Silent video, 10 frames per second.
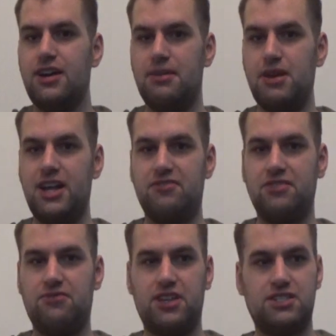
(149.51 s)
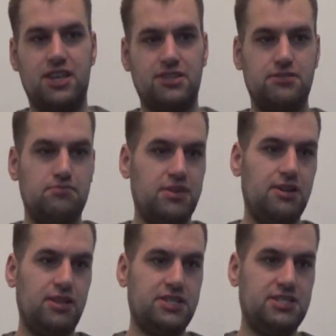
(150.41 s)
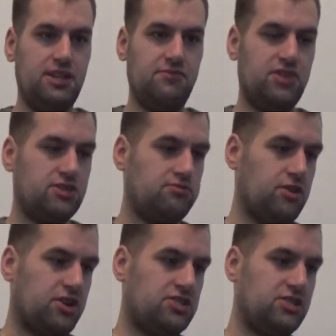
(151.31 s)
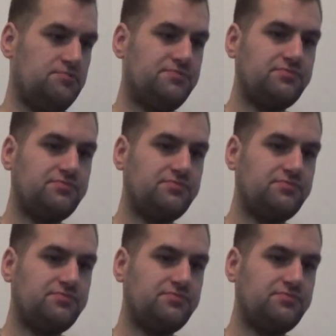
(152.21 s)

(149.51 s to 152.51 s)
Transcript: I might have to fix things, but let's see if this works.